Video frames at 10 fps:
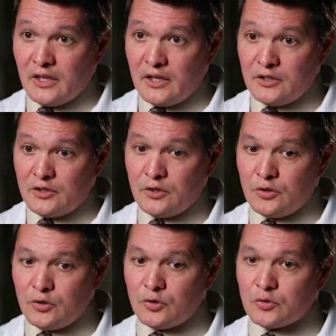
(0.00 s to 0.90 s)
and
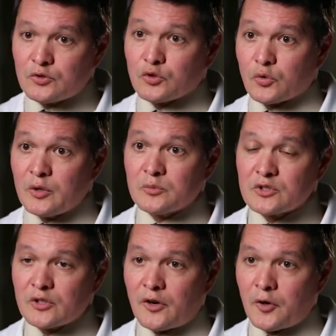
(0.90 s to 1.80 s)
you trim
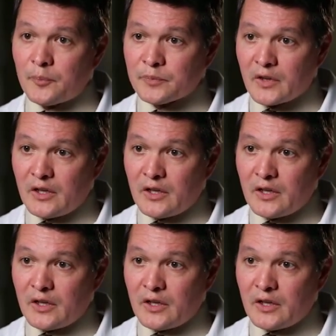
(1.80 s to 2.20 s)
some